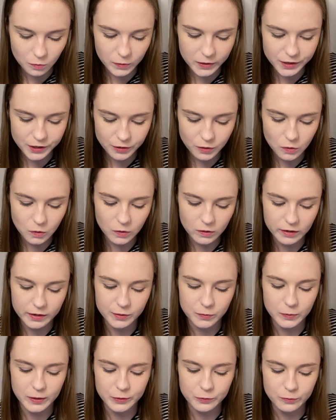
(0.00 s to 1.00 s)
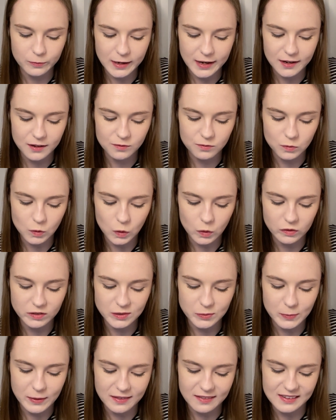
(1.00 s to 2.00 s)
What do you call it when rain
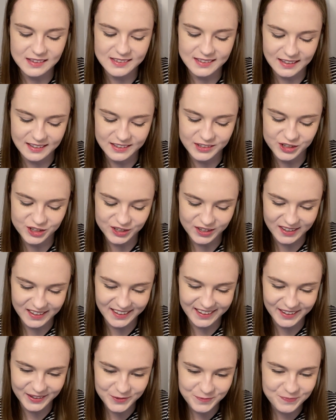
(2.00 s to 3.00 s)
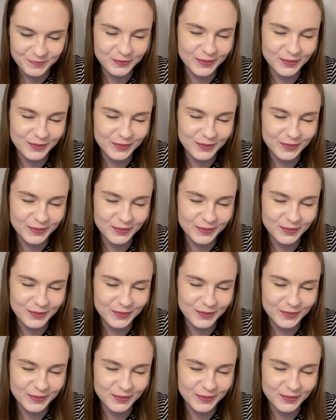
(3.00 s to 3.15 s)
falls while the sun is shining?